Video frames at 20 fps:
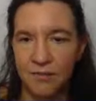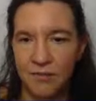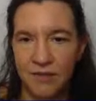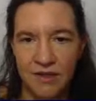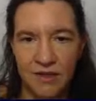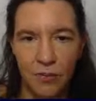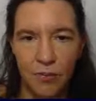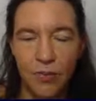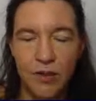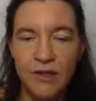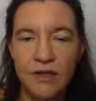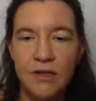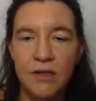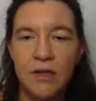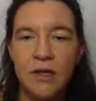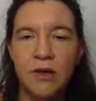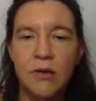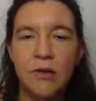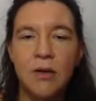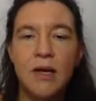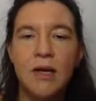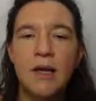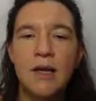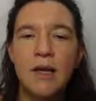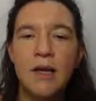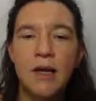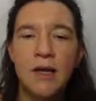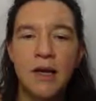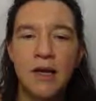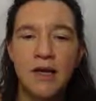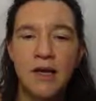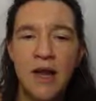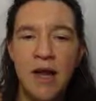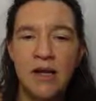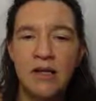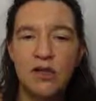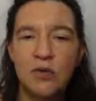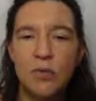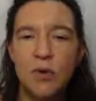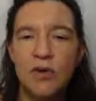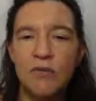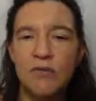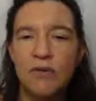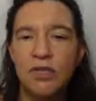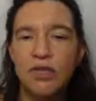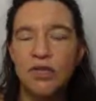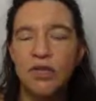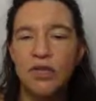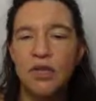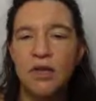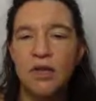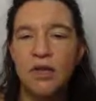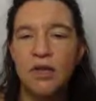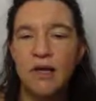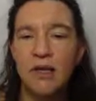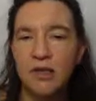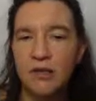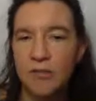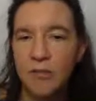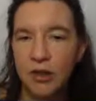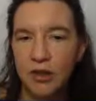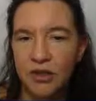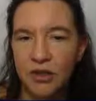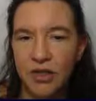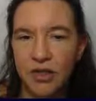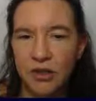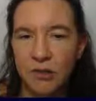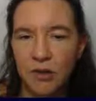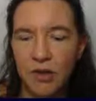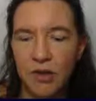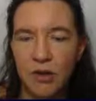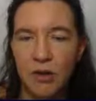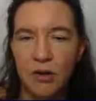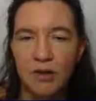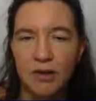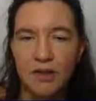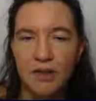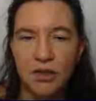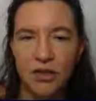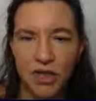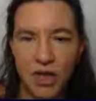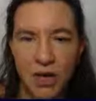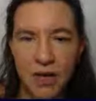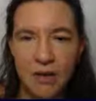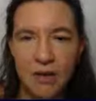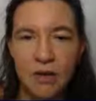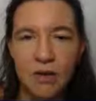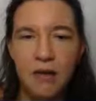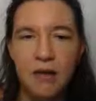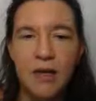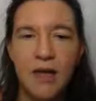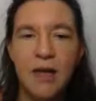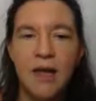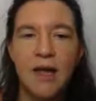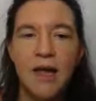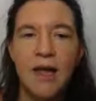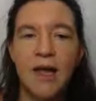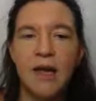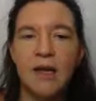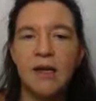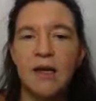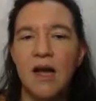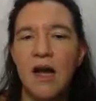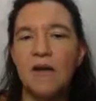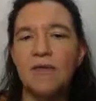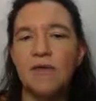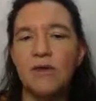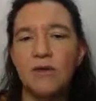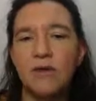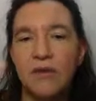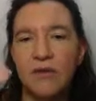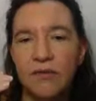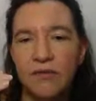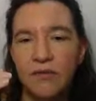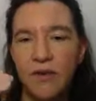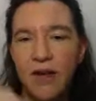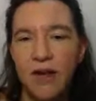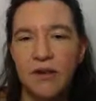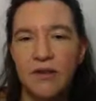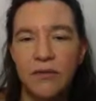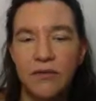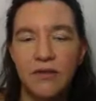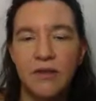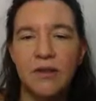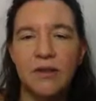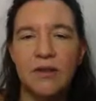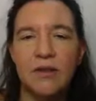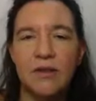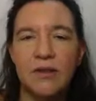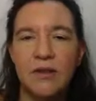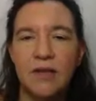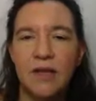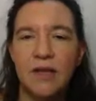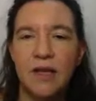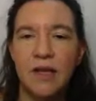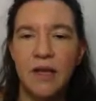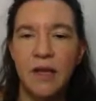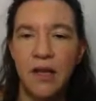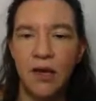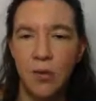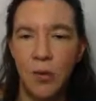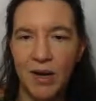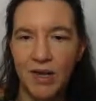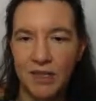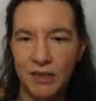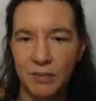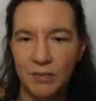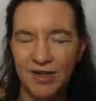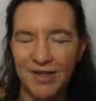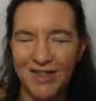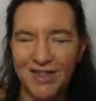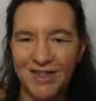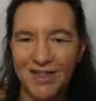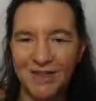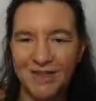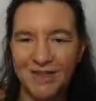some weeks ago a nice one which is about discrete logs in general and covers fine fields in quite some detail.